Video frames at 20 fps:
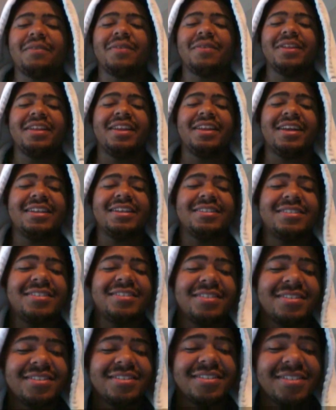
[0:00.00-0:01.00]
really does
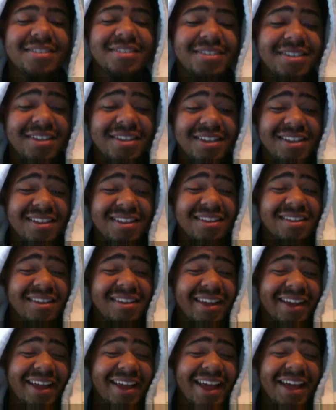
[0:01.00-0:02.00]
look
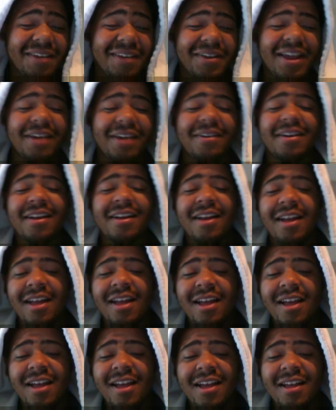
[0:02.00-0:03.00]
like a Houndour.
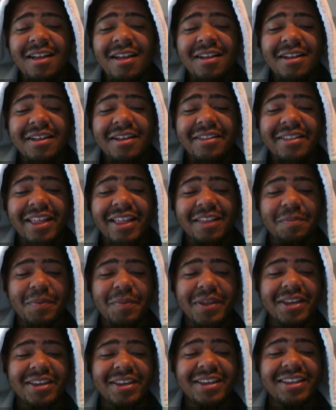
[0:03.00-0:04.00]
That's
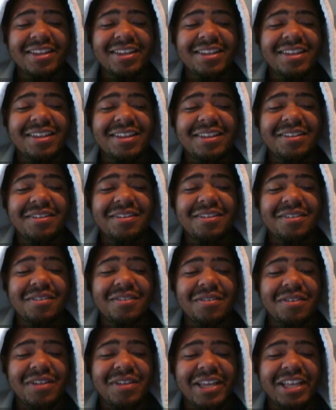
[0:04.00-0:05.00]
been
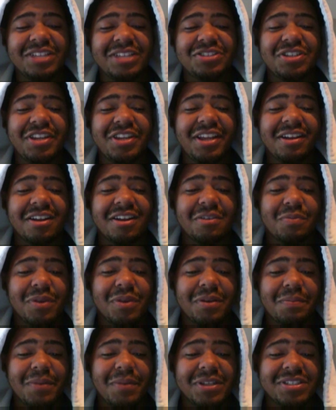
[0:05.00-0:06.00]
engineered
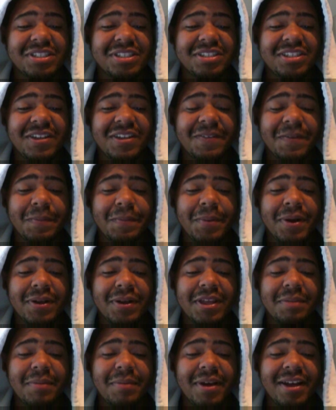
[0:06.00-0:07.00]
with a bunch of different
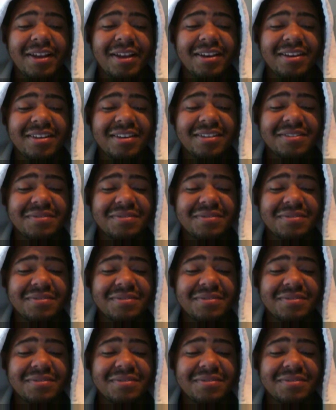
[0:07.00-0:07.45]
Pokemon.